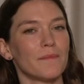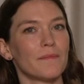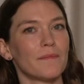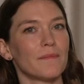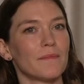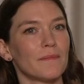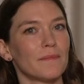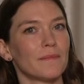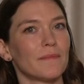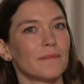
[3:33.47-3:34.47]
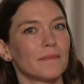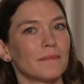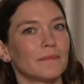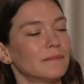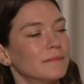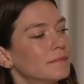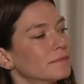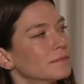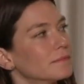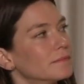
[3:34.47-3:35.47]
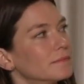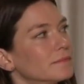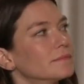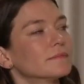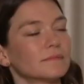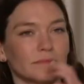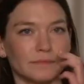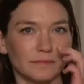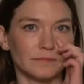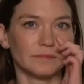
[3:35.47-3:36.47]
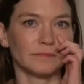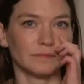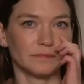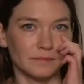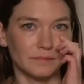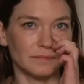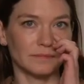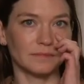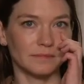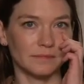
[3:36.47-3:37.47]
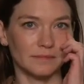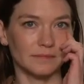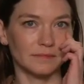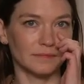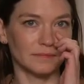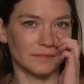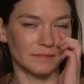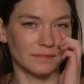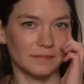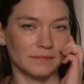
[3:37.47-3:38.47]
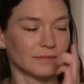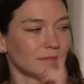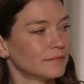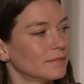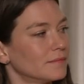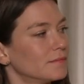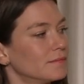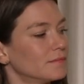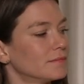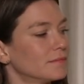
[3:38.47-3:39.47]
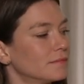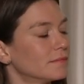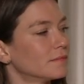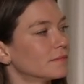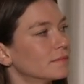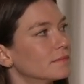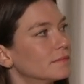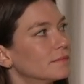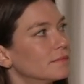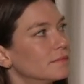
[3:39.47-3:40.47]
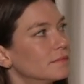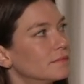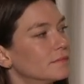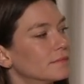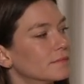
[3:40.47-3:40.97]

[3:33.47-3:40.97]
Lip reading: [no speech]